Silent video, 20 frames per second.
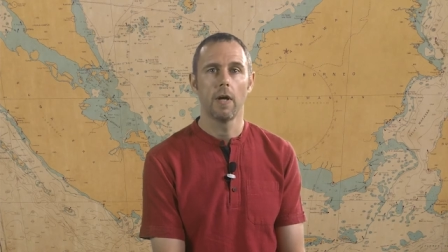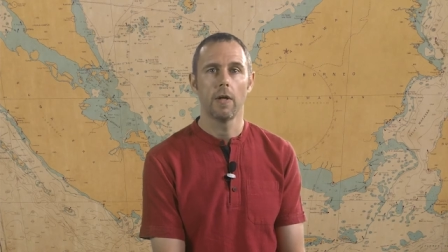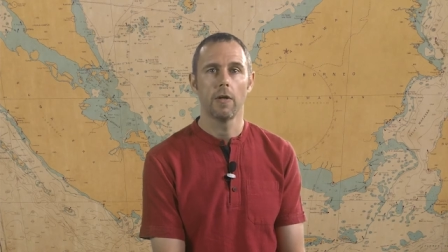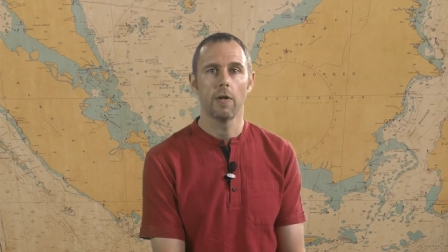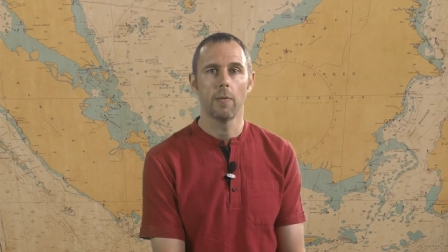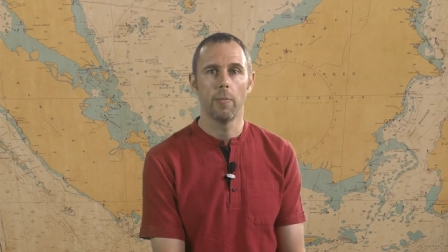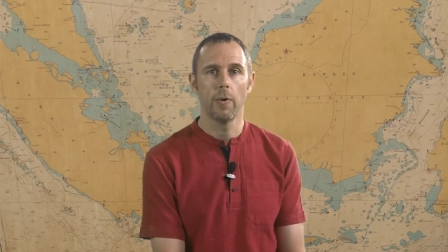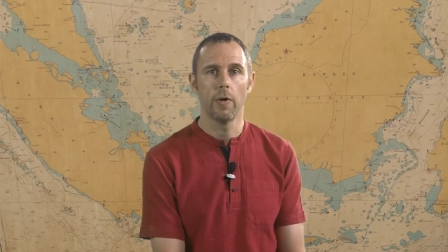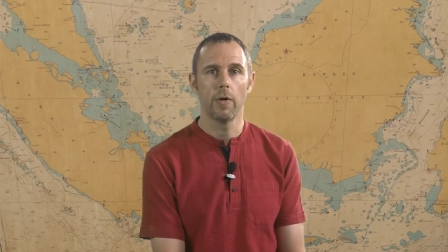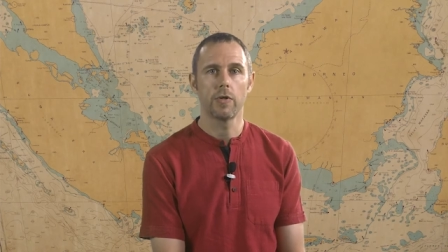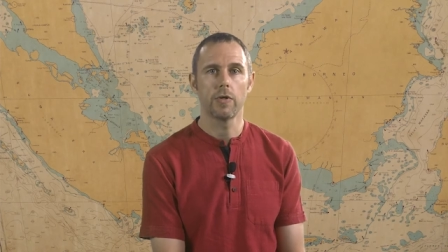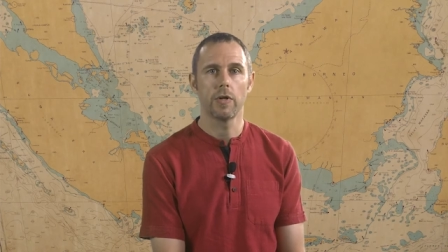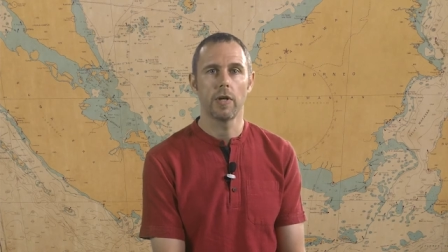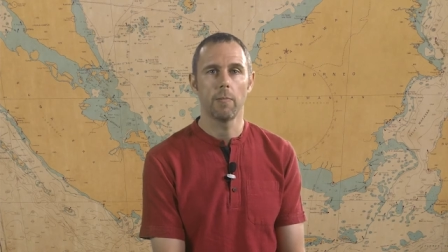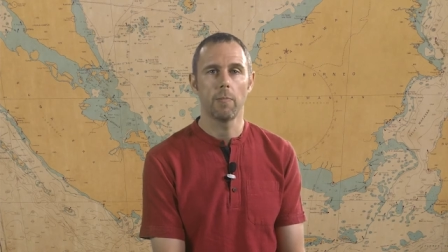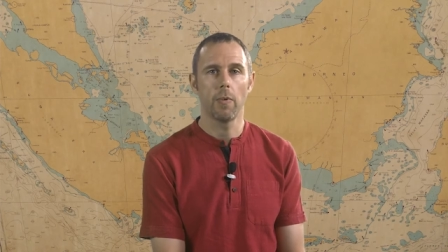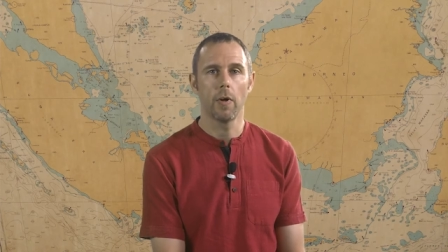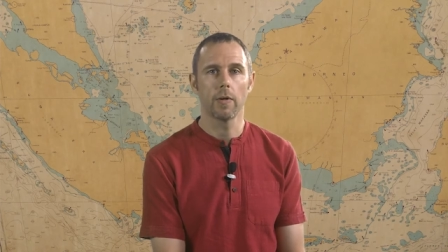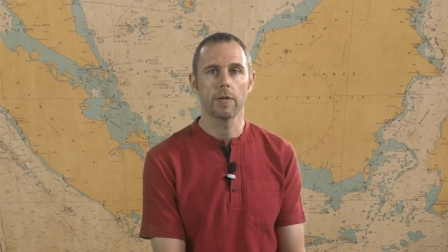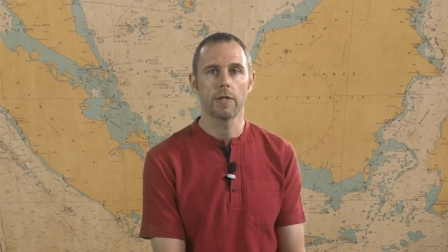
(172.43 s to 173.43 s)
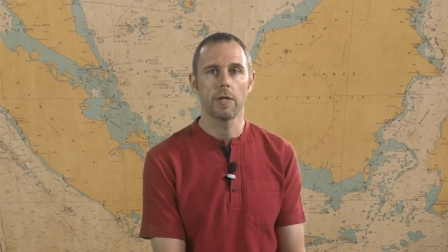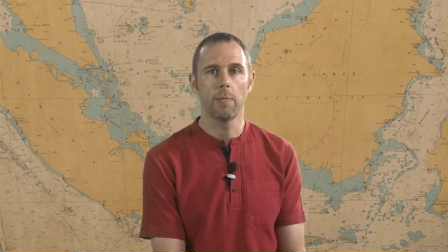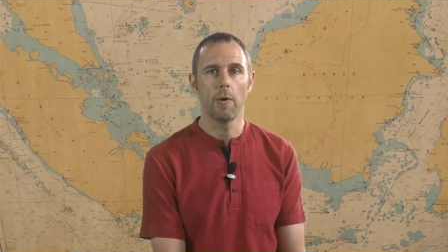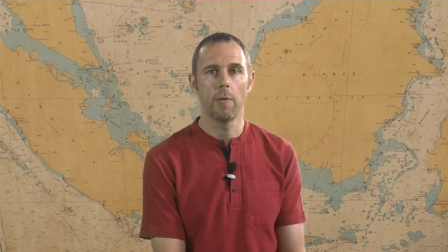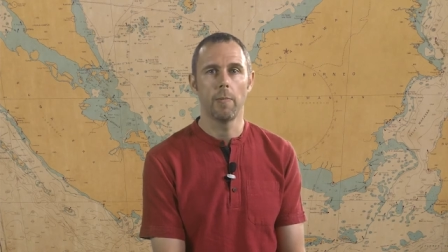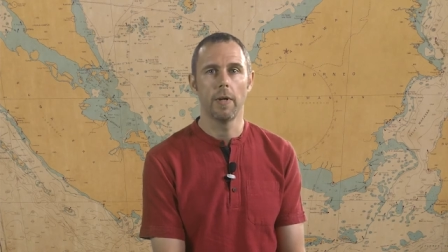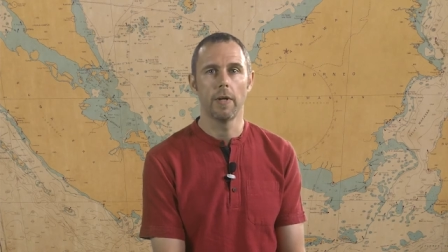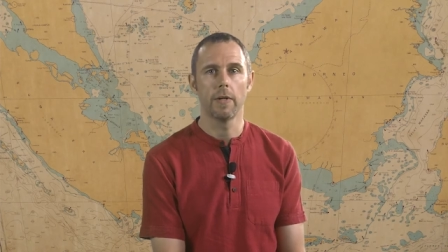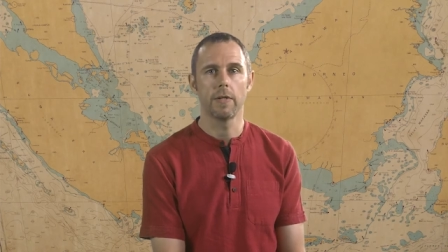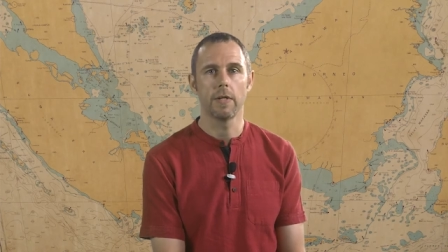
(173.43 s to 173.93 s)
the burgeoning policy
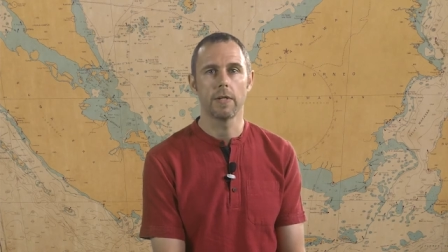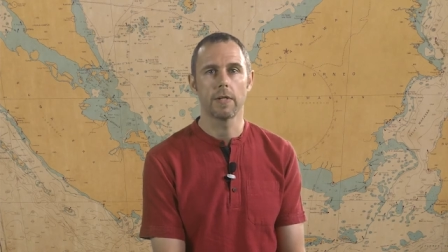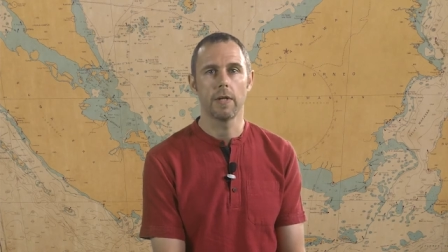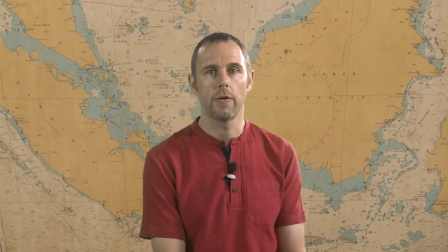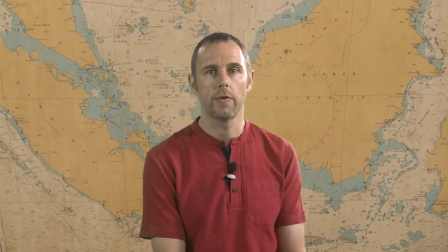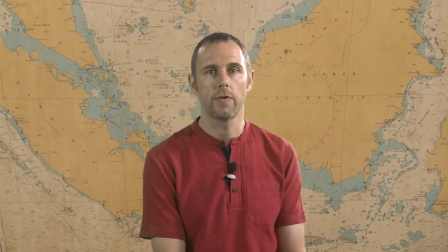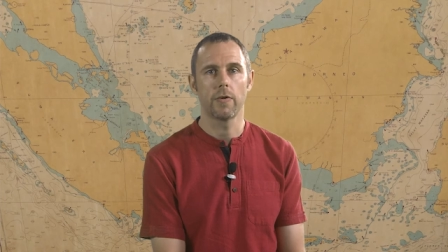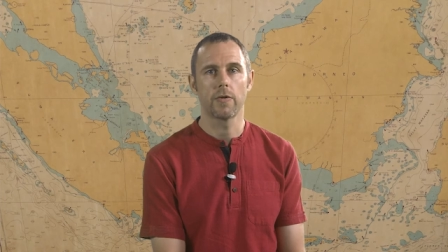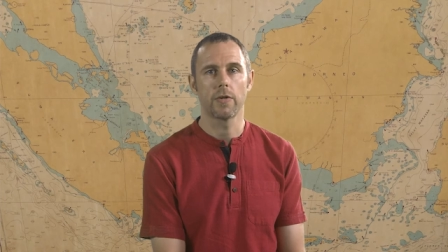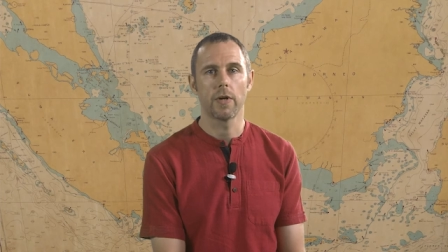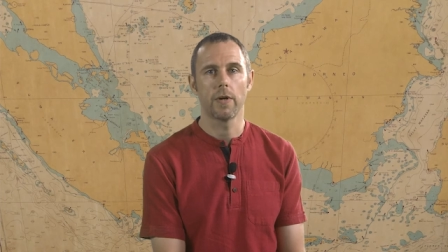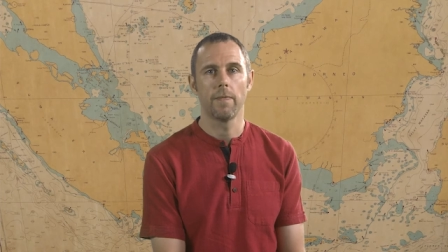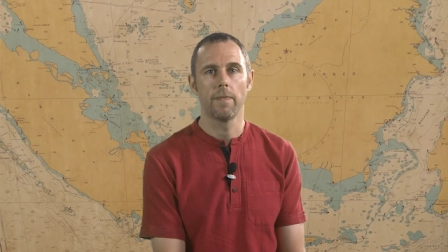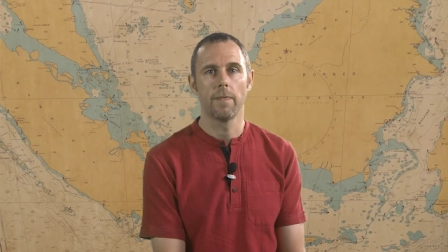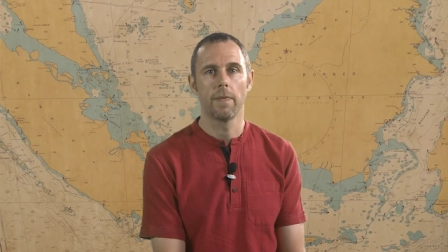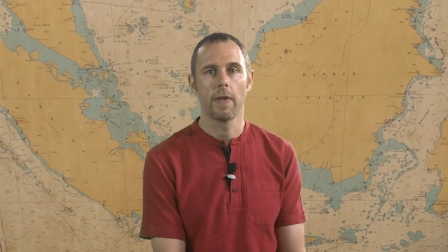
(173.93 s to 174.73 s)
mobilities literature